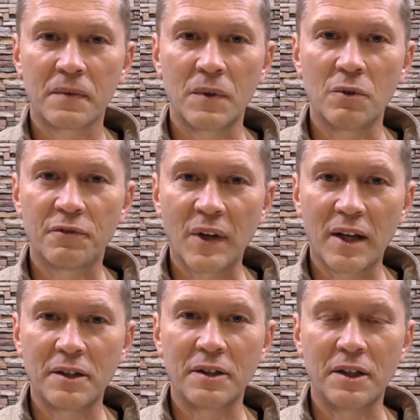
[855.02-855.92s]
you'll
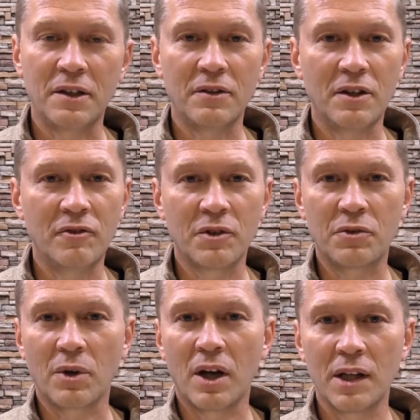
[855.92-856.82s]
find even
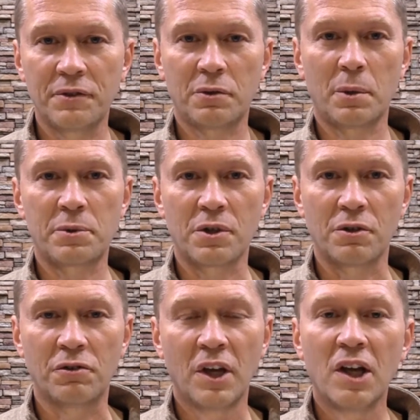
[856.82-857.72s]
through all the
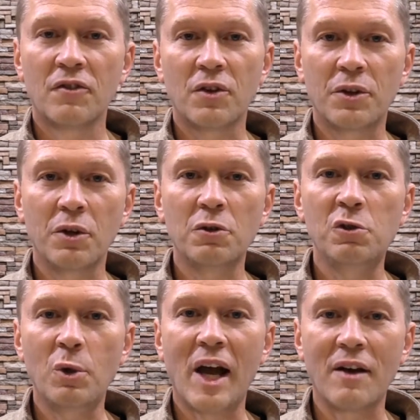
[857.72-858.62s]
scriptures, for
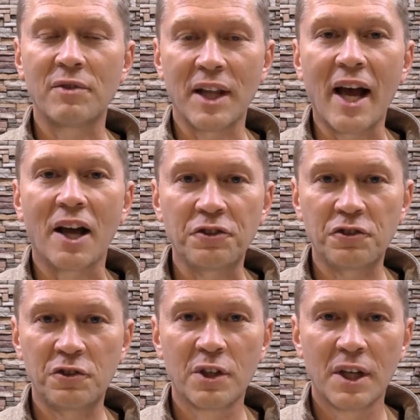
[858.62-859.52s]
those who have
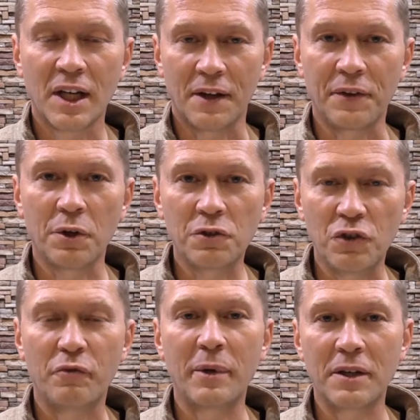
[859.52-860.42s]
less and those
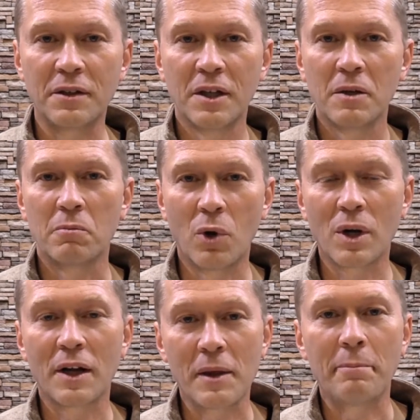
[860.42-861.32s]
who've been
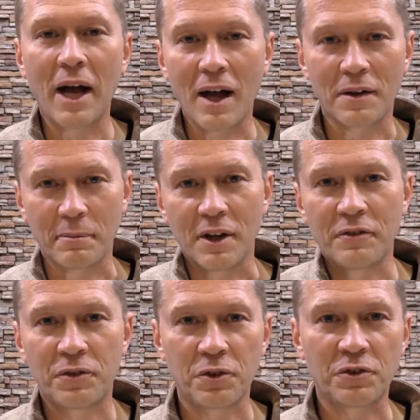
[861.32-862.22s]
more on the bottom
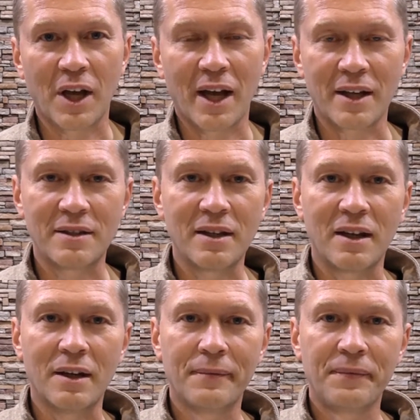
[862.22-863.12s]
of
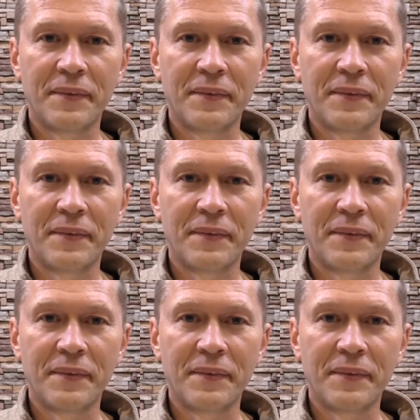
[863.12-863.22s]
society